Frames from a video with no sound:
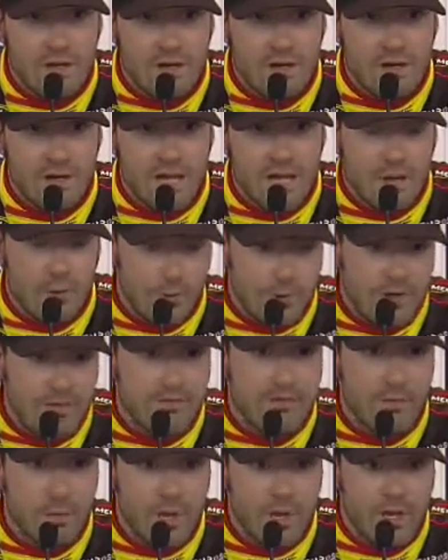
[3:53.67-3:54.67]
had to
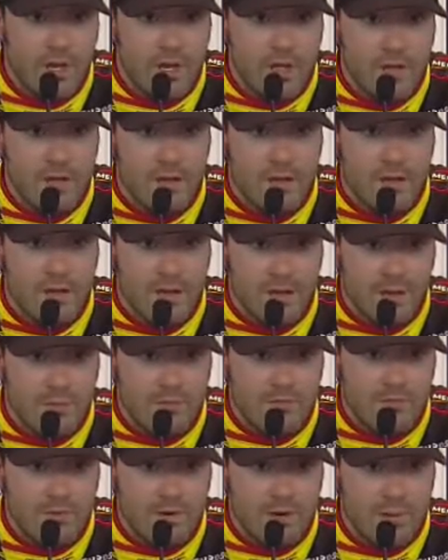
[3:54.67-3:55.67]
race his way in, and
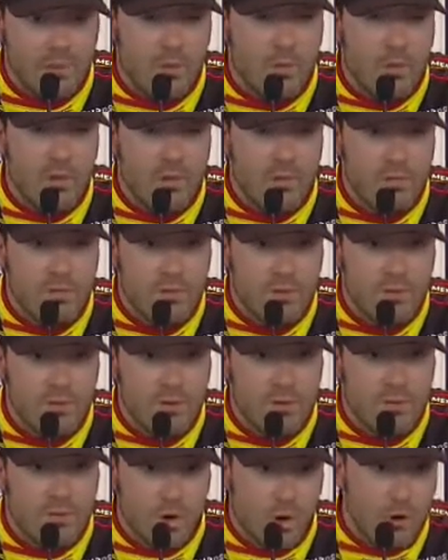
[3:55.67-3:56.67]
that was our number one
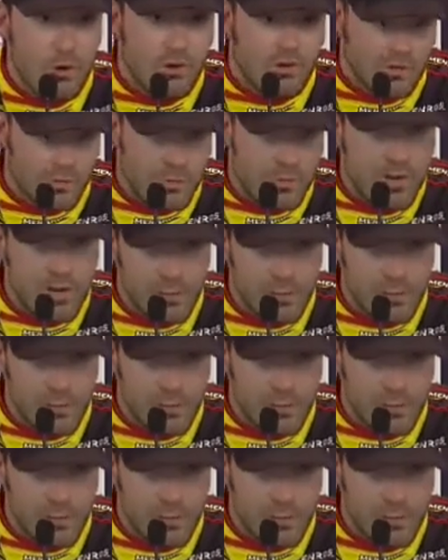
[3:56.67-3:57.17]
priority, is